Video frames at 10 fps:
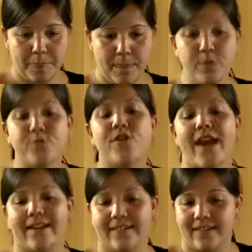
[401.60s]
you
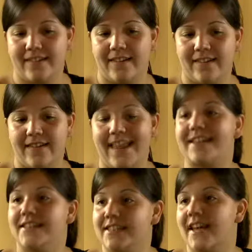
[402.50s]
check an
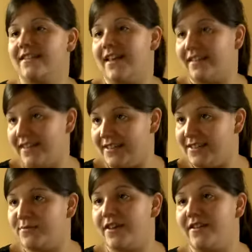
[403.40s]
exercise like
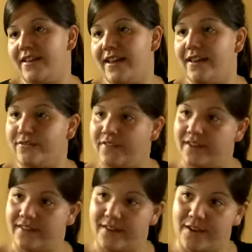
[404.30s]
this, whether they have
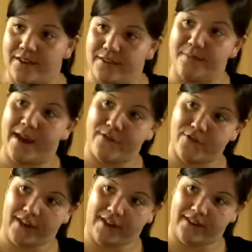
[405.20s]
done the
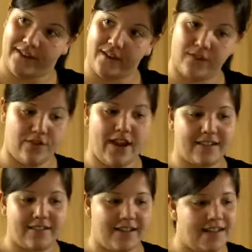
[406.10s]
matching
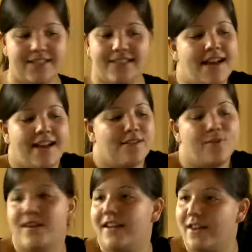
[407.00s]
correctly, it's not
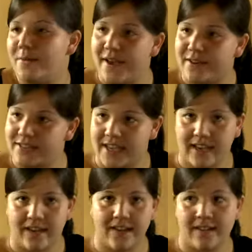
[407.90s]
only about
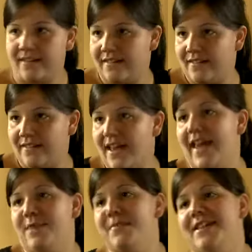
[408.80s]
saying
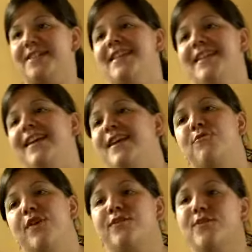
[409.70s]
A, B, C, D,
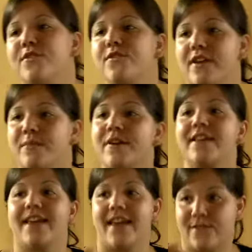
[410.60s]
1, 2, 3, but
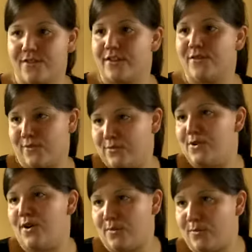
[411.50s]
they actually should
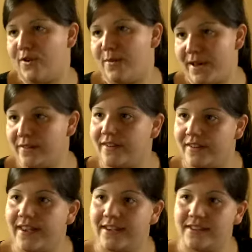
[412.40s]
talk more about the text.